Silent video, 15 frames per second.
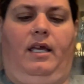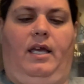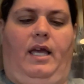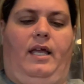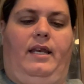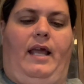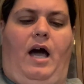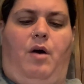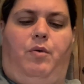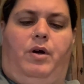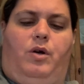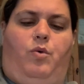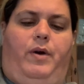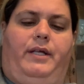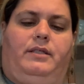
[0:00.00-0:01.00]
And now we're
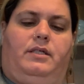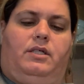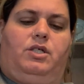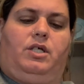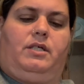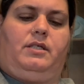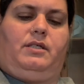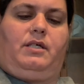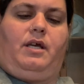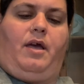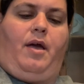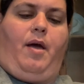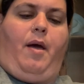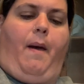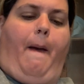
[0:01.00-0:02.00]
going to just
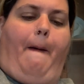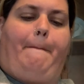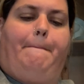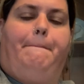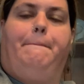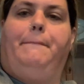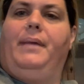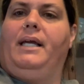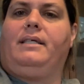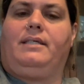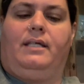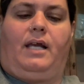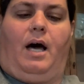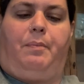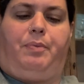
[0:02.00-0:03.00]
mix
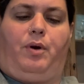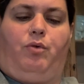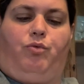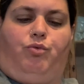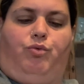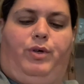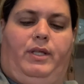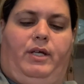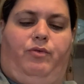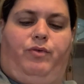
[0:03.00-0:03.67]
it up really,